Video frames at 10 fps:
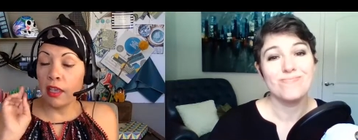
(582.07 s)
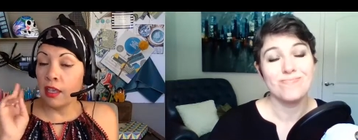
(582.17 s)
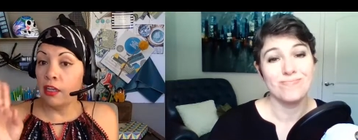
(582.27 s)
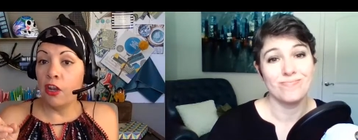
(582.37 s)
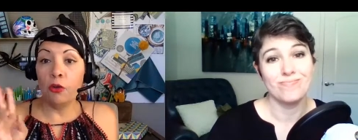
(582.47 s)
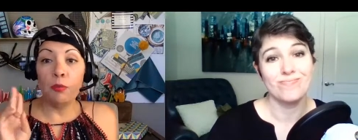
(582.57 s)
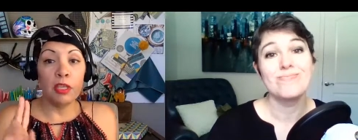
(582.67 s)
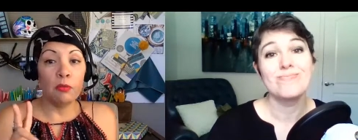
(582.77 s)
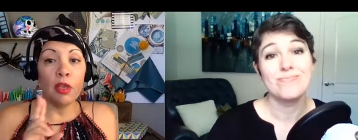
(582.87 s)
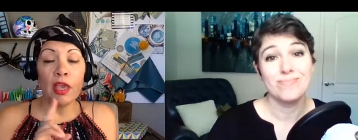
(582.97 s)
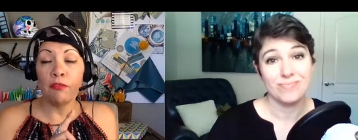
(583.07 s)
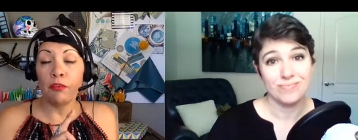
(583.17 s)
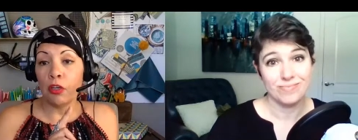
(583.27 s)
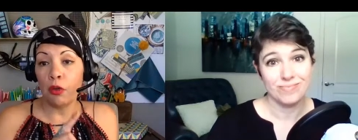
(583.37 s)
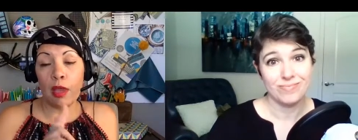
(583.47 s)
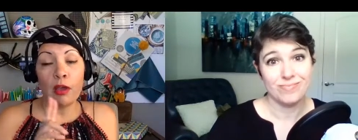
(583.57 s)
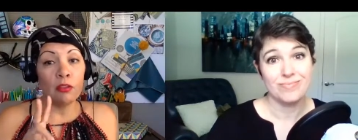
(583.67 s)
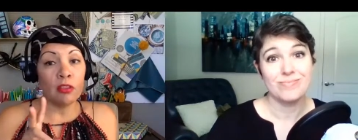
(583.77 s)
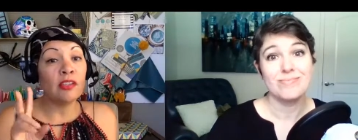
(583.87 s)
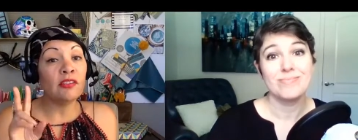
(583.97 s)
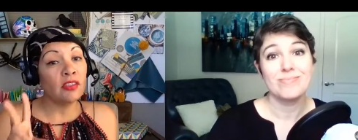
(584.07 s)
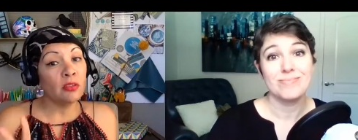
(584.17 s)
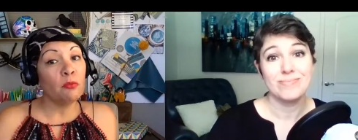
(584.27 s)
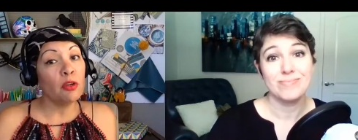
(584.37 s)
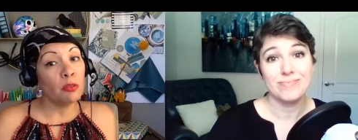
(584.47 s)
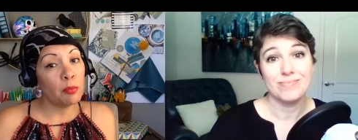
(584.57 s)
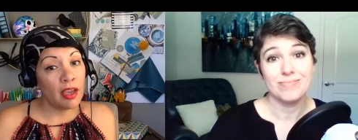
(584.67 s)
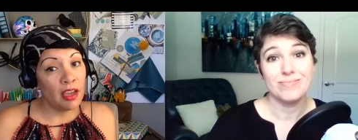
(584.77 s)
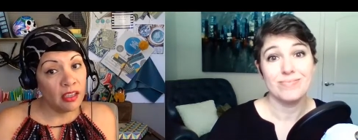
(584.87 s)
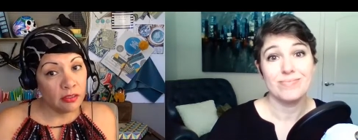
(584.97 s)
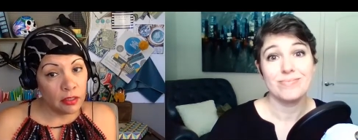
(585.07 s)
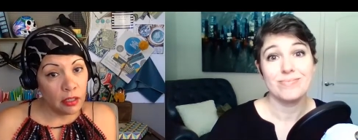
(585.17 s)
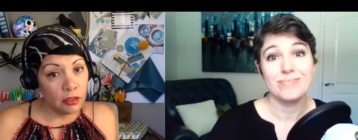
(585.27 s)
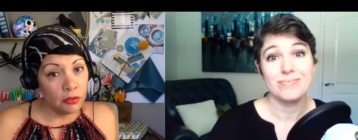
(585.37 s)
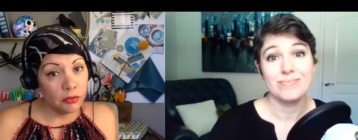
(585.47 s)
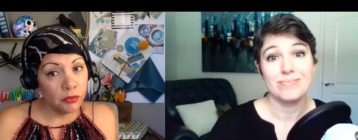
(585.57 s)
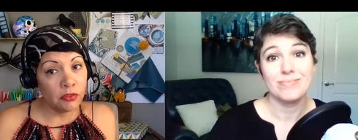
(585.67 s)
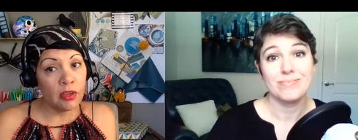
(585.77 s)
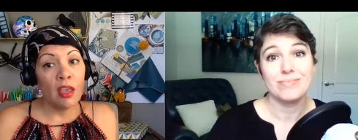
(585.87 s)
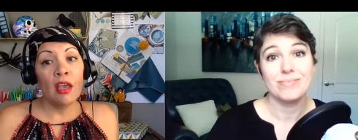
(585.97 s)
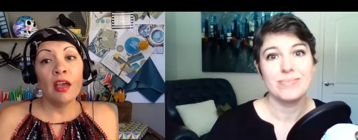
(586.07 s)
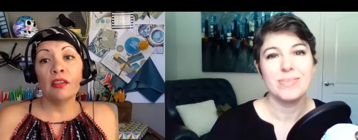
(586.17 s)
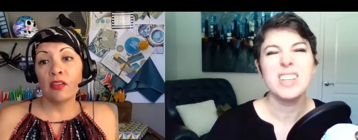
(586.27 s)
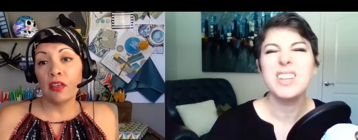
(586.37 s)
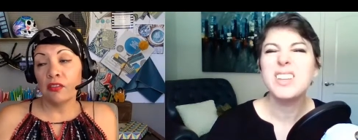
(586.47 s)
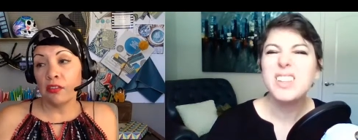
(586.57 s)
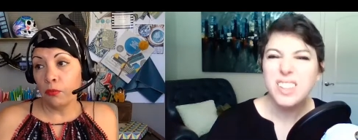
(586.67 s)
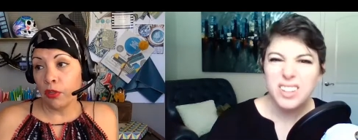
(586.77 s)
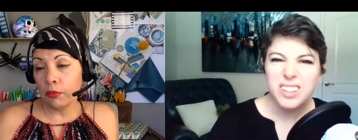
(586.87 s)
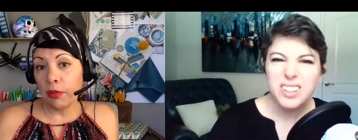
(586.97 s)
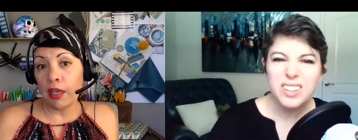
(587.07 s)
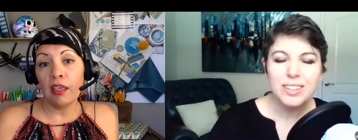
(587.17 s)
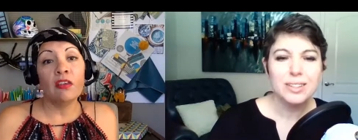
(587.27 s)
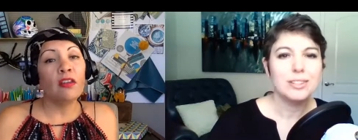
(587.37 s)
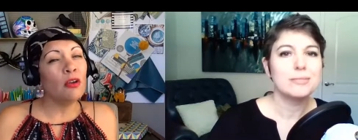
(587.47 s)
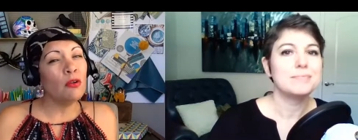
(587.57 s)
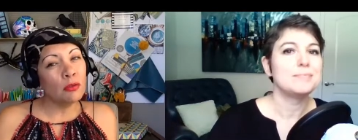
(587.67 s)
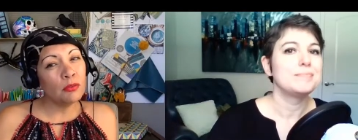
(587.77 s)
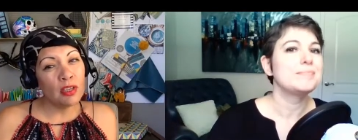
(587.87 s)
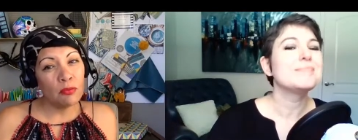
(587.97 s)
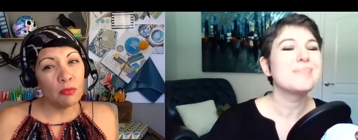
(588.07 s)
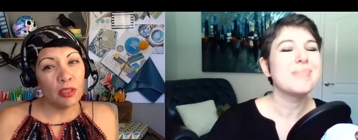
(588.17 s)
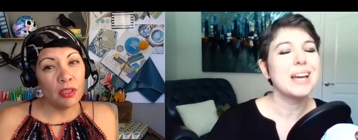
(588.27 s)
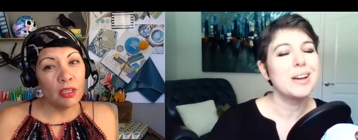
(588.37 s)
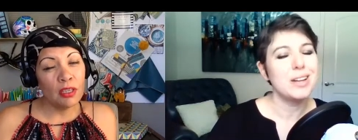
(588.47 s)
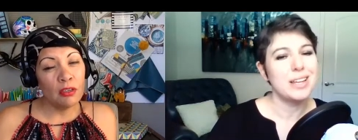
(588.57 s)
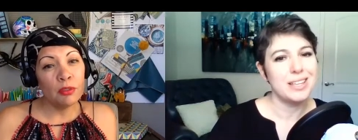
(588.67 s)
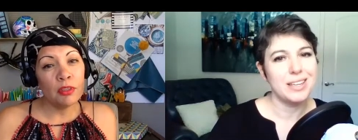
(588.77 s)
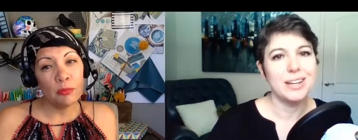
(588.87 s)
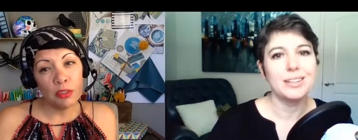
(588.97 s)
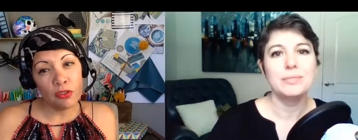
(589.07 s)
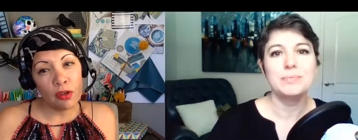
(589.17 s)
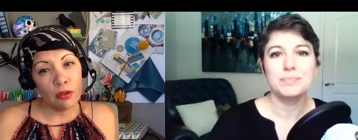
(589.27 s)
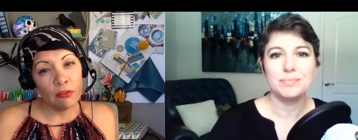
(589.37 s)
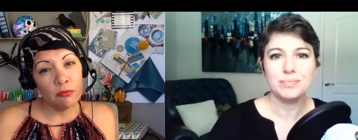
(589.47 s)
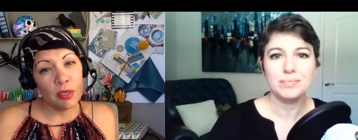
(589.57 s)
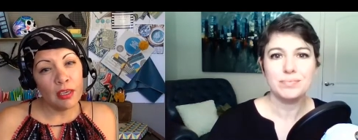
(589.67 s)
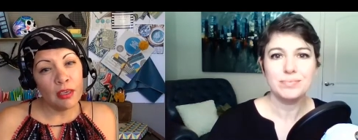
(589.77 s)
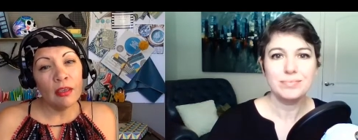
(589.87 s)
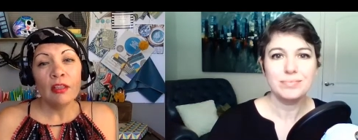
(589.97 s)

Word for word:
Speaker 1: and mm-hmm. nobody will ever go out. I saw some with my eyes closed. I saw some with my, you know, I was like, really? You put that yeah. picture out of me?